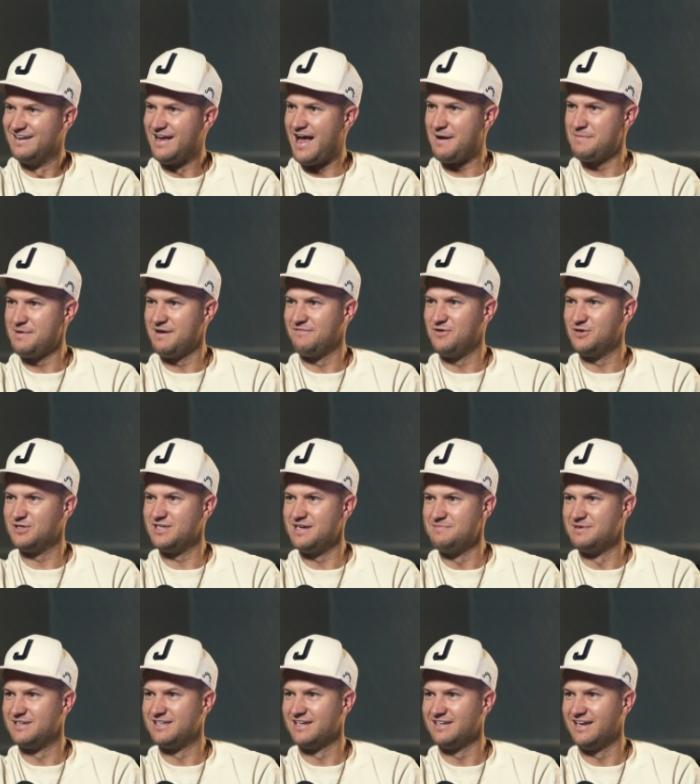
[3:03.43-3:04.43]
Abby, have you seen
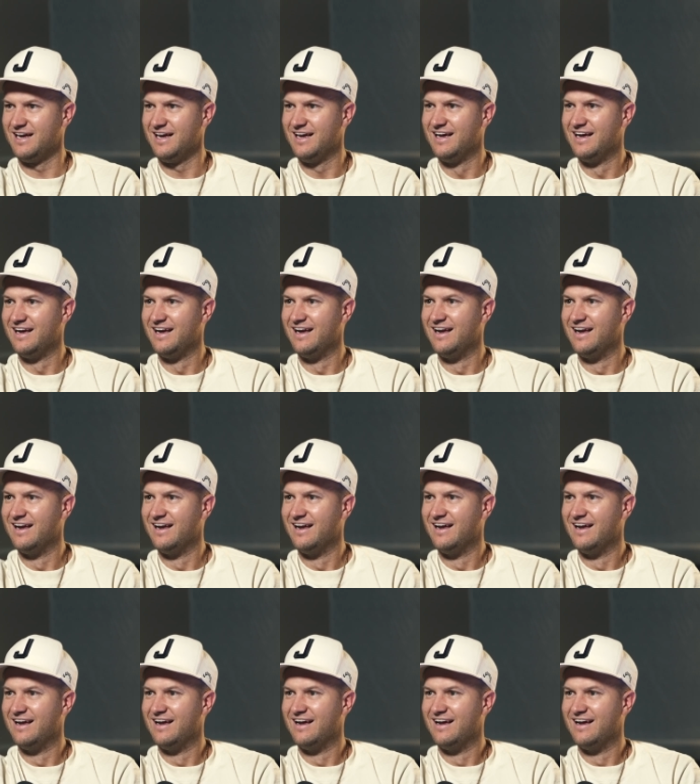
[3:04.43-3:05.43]
Matilda?
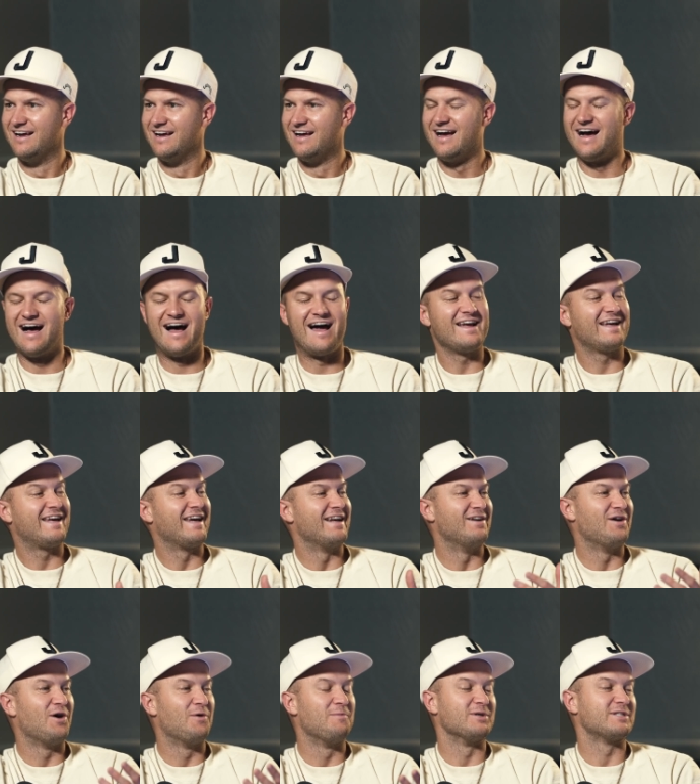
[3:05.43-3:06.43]
I
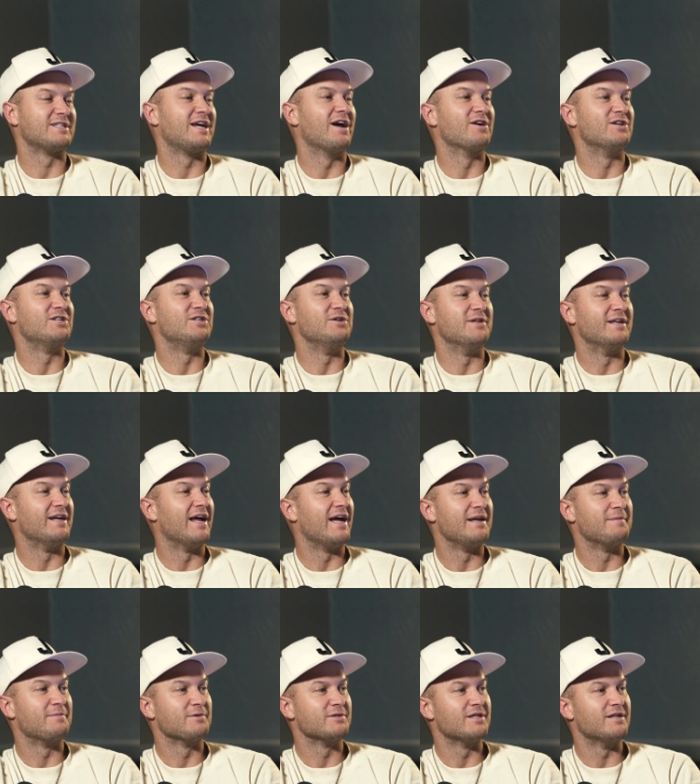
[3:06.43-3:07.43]
can almost guarantee that
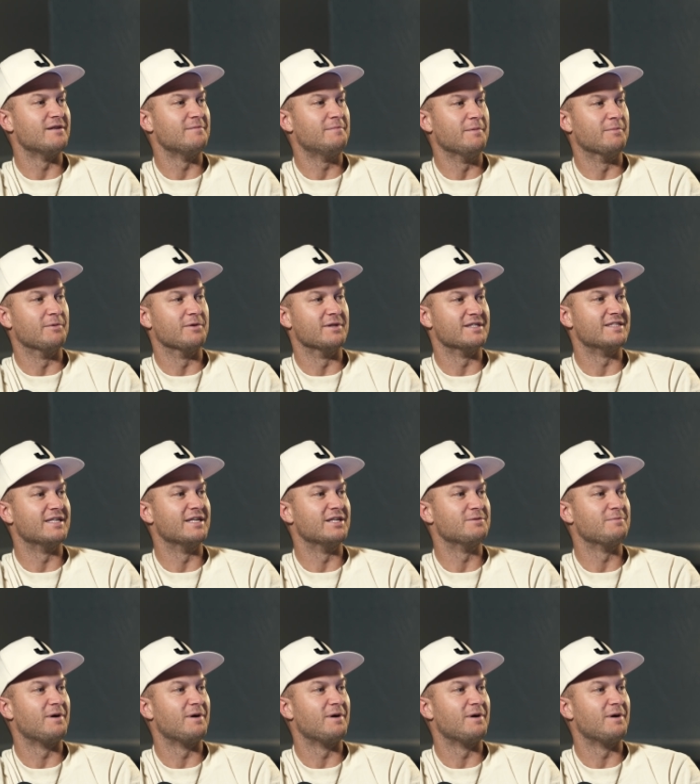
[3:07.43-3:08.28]
90% of the people listening to